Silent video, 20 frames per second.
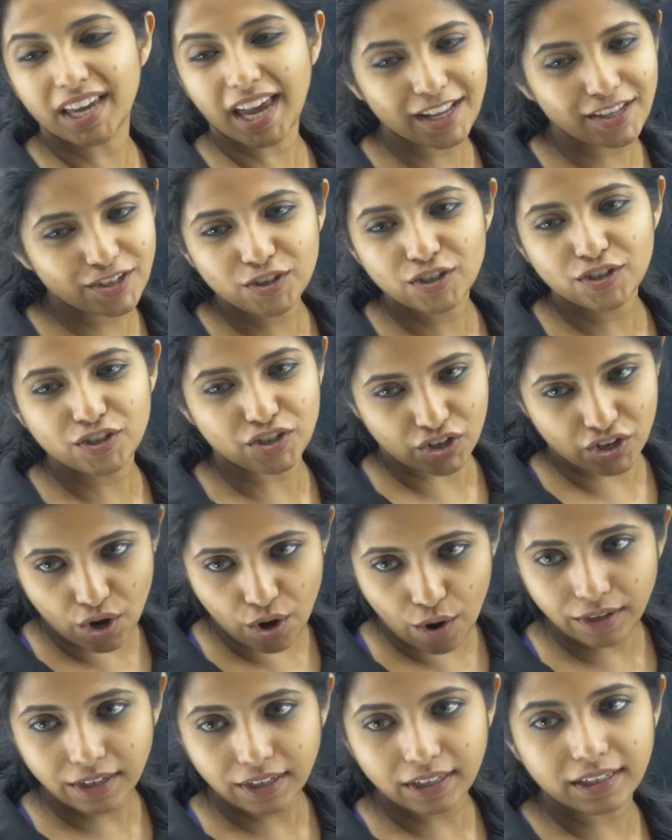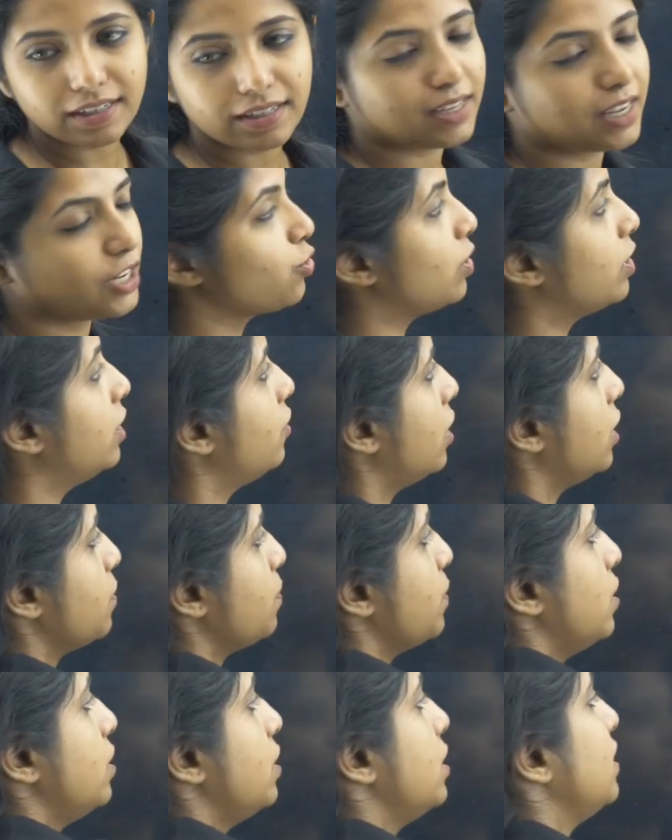Cancer is not a sexually
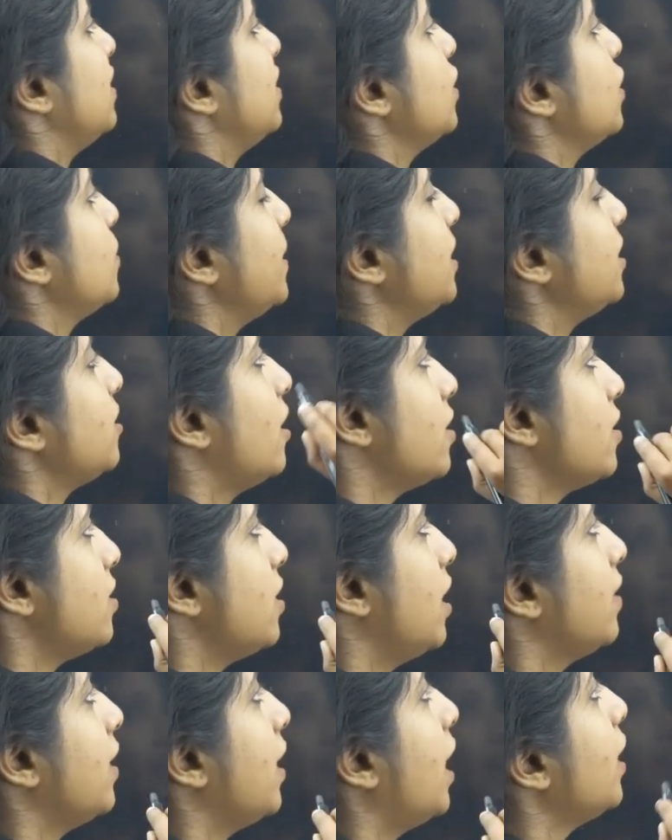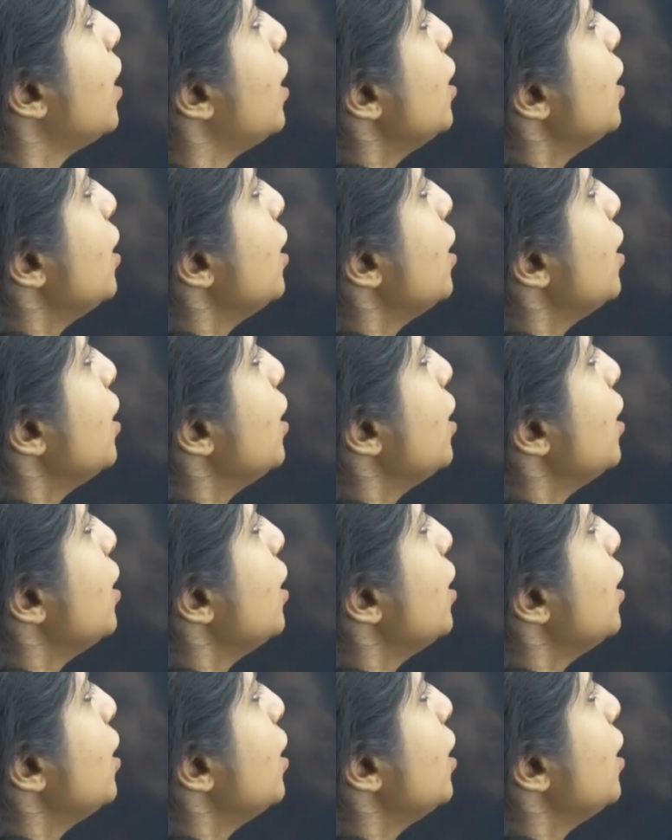transmitted disease, please understand that.